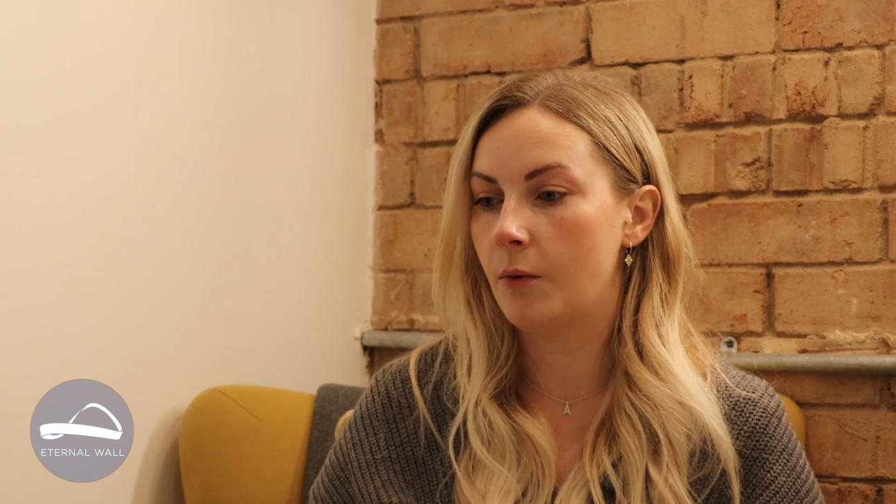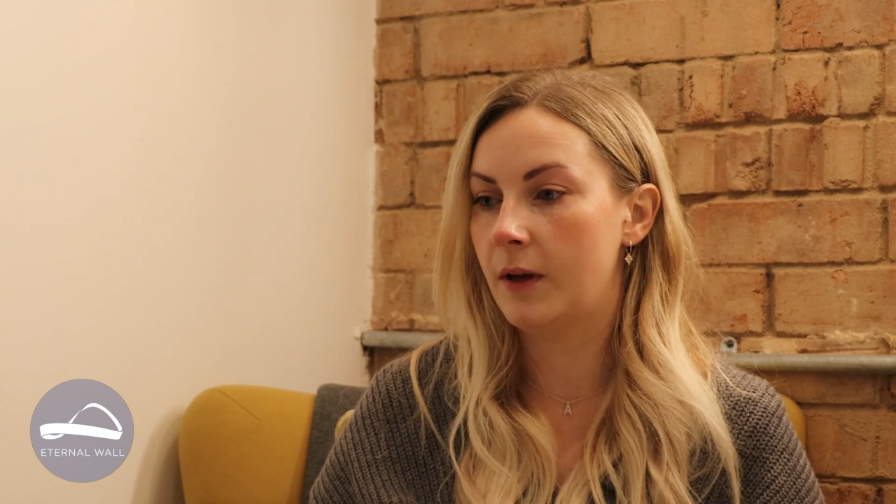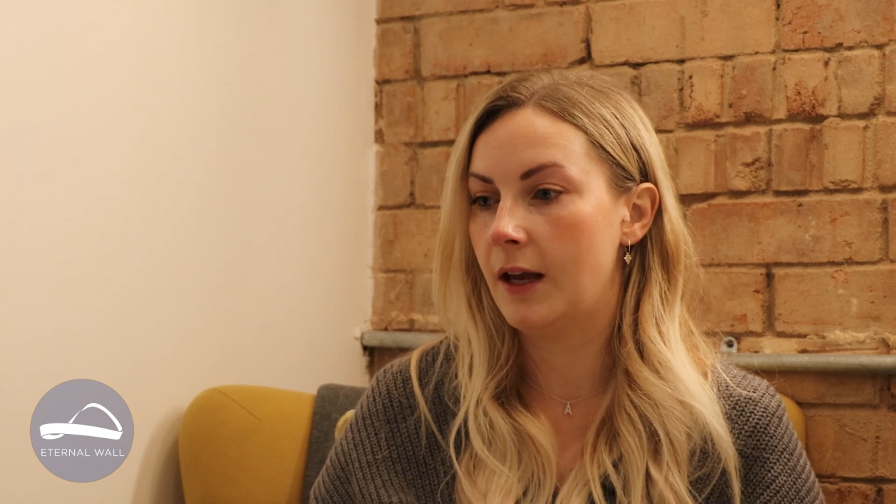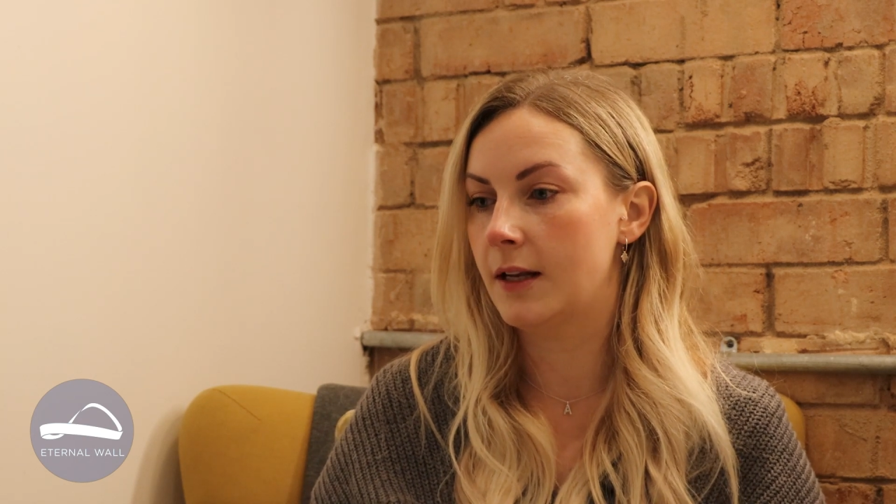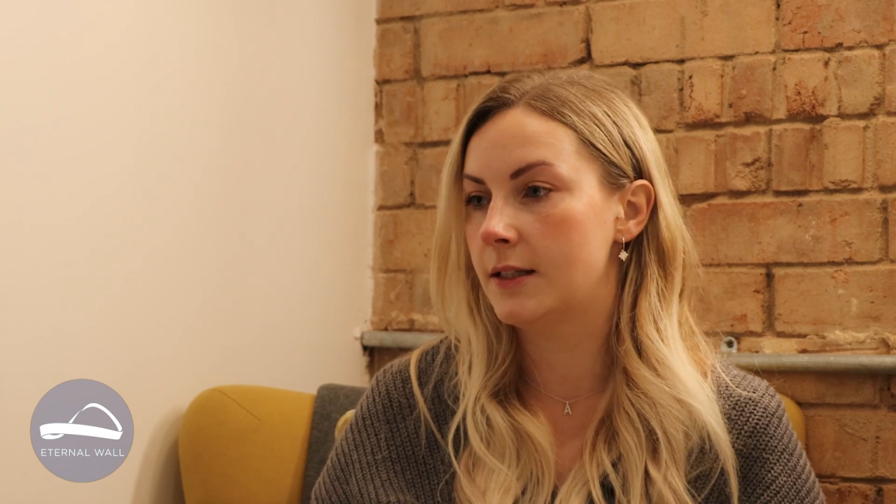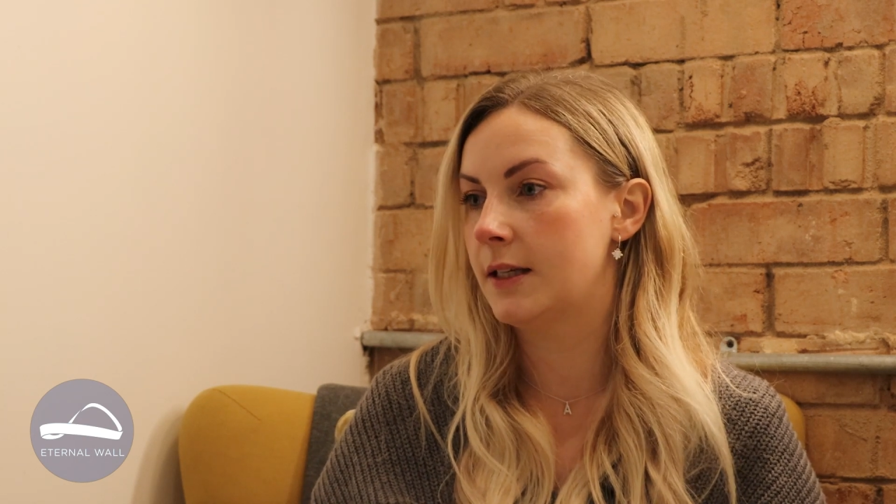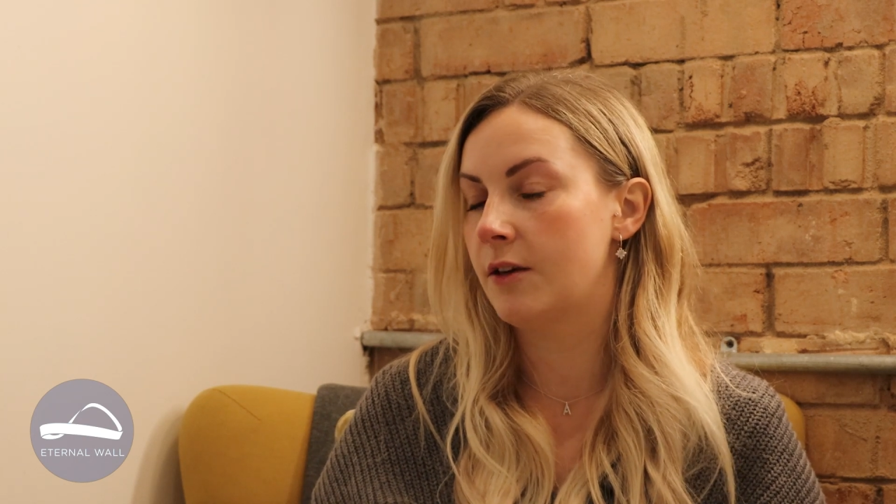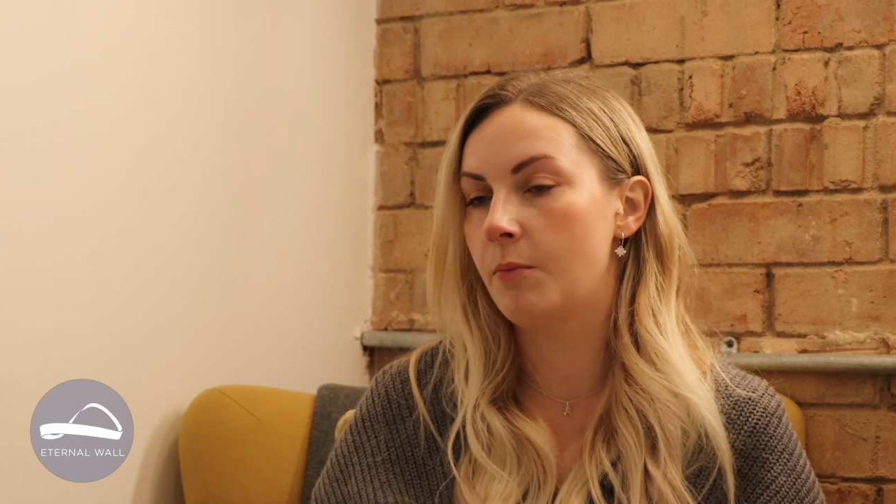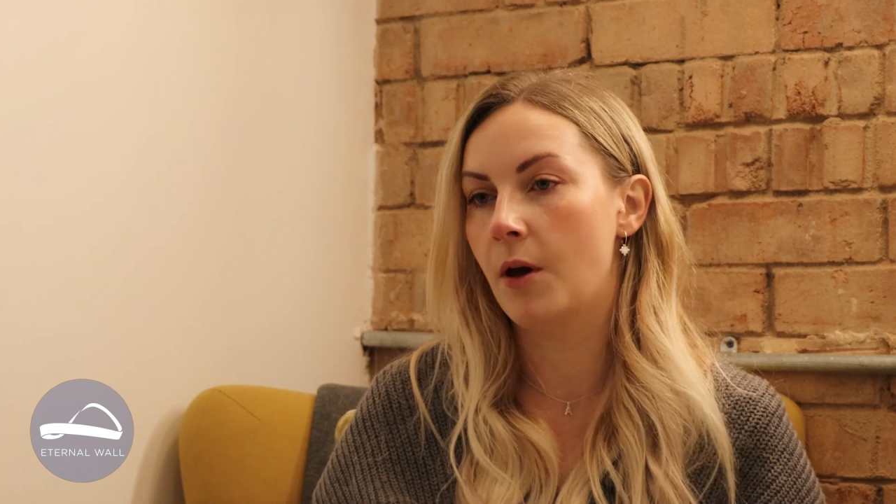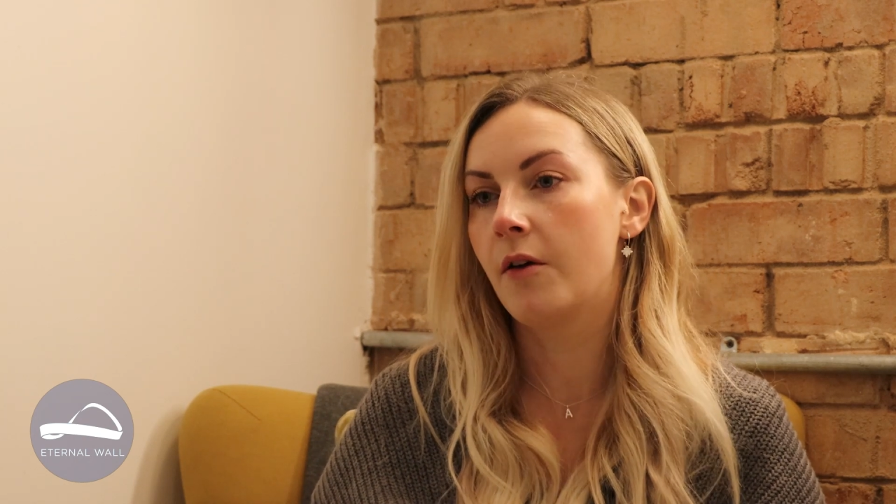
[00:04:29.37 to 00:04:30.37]
we had to
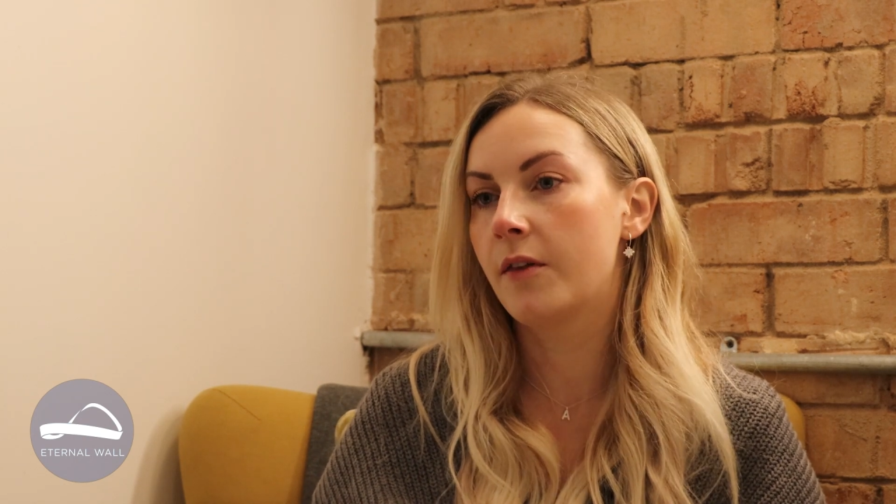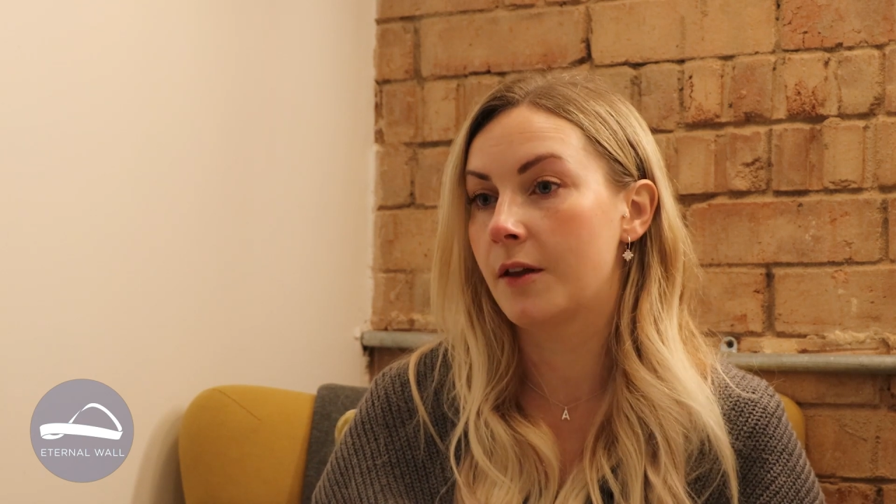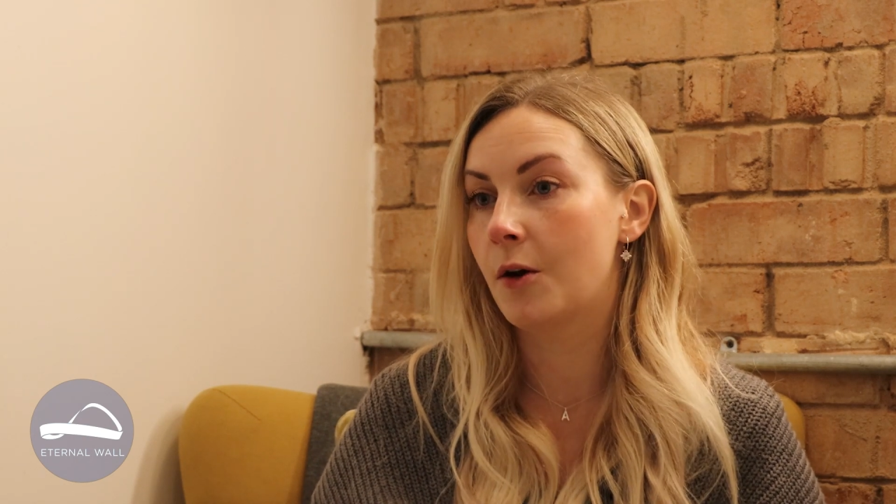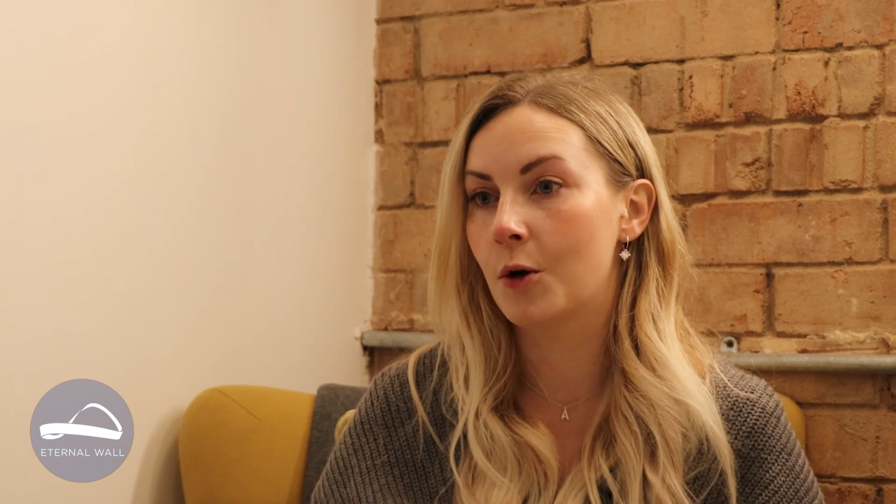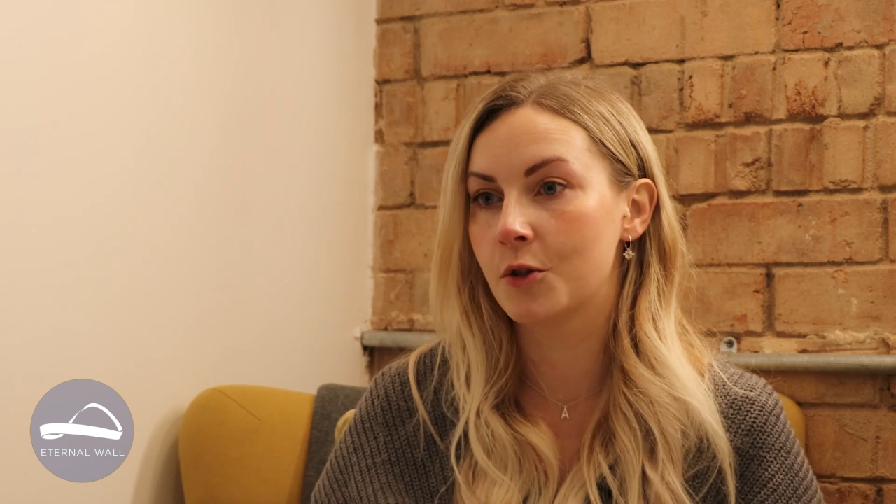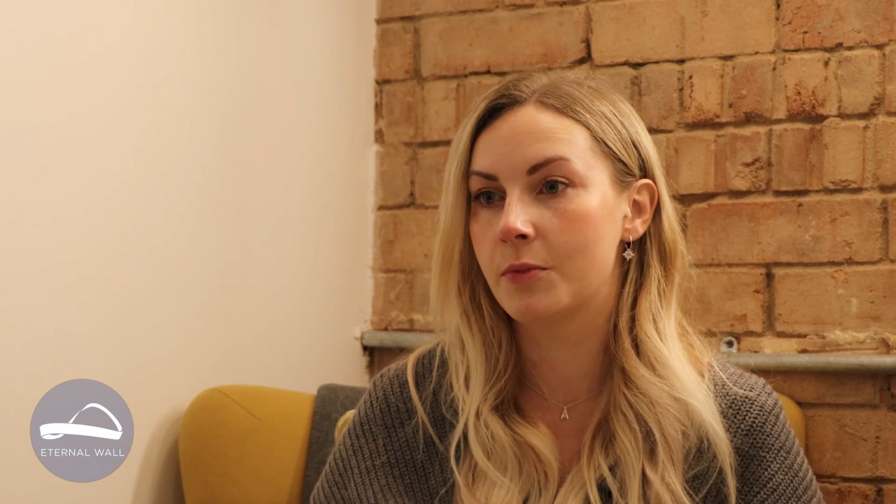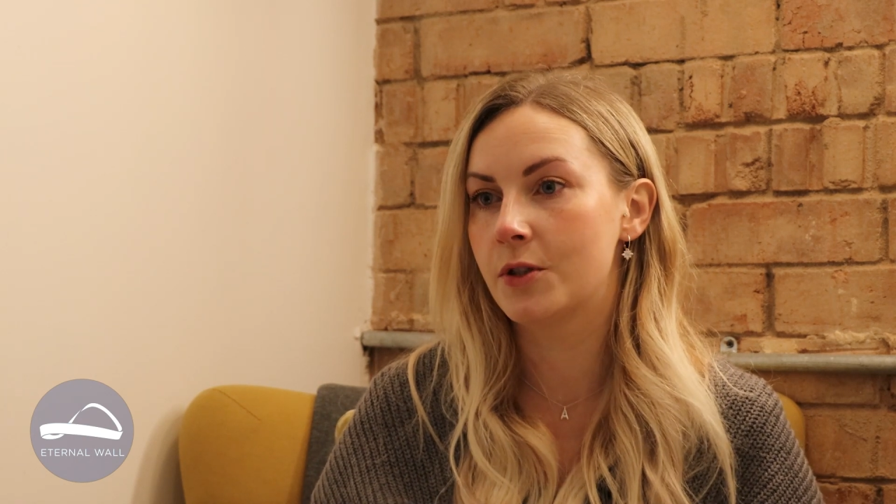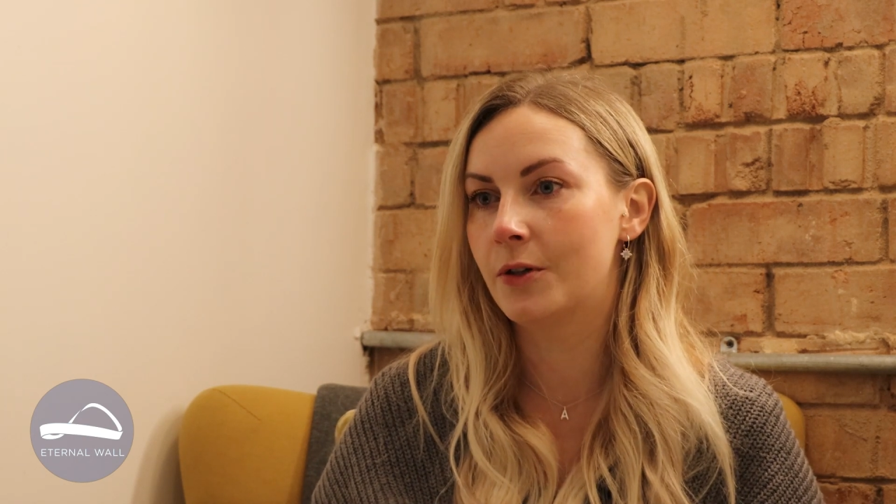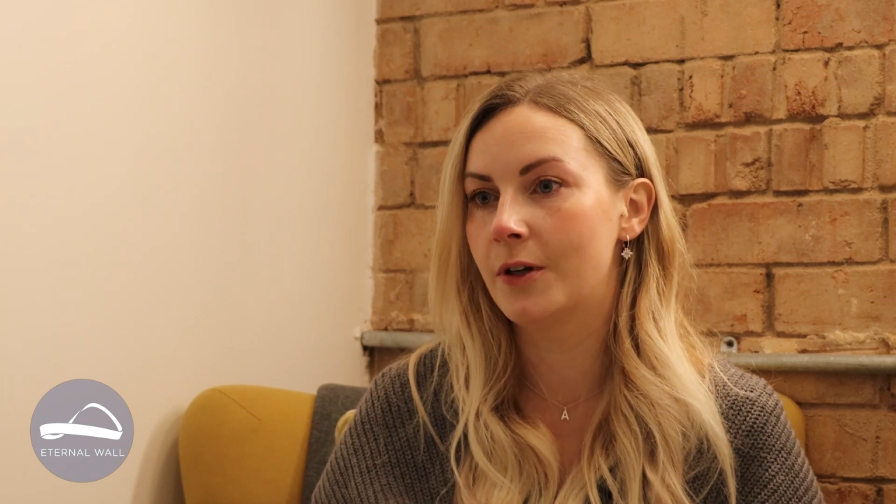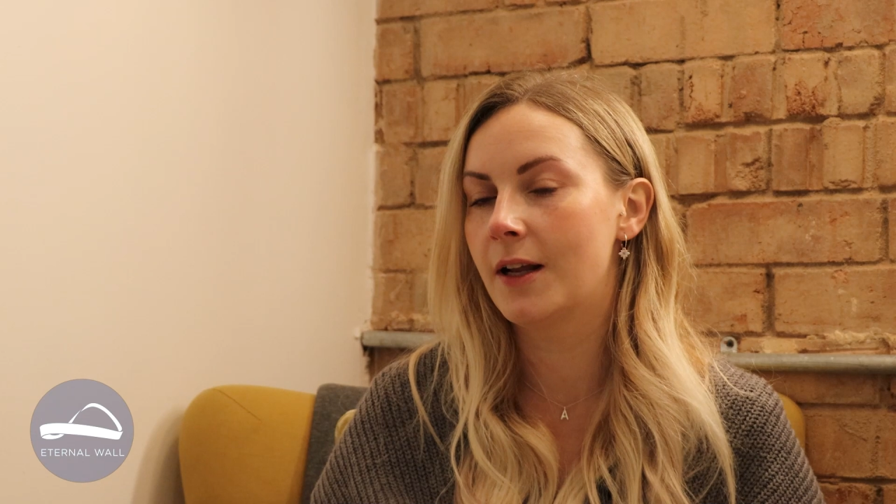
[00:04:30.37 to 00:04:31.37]
give birth in
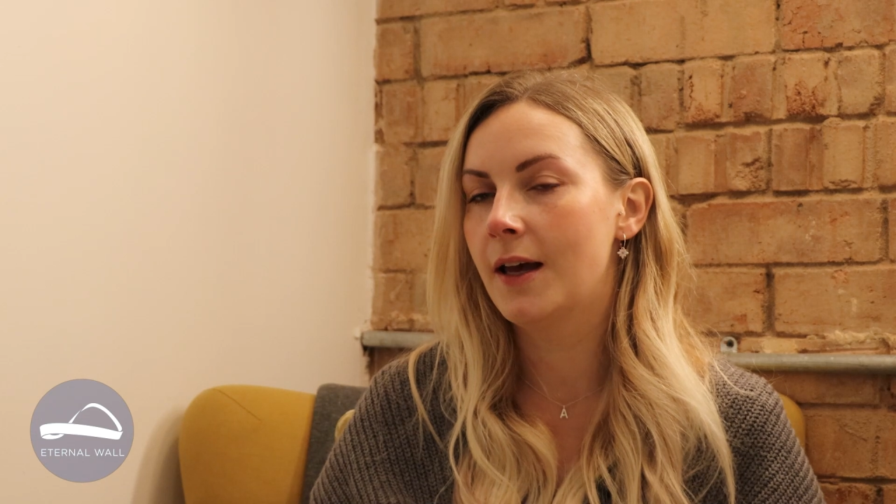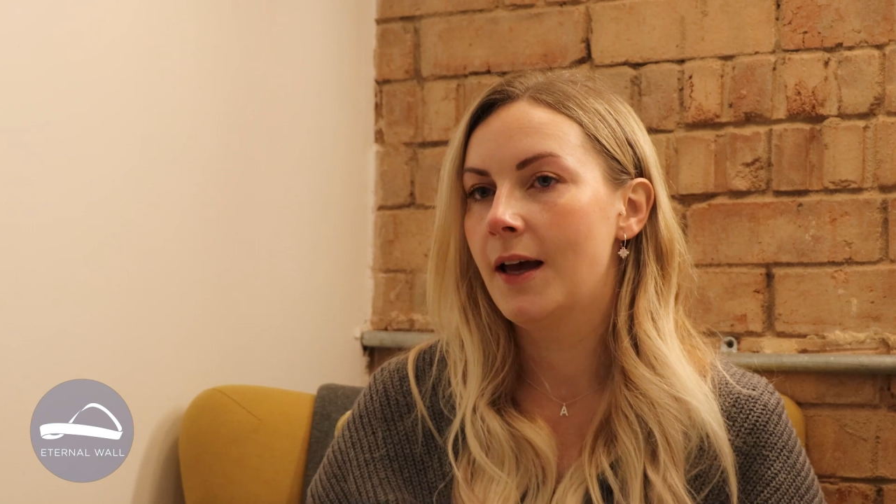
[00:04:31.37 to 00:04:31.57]
hospital.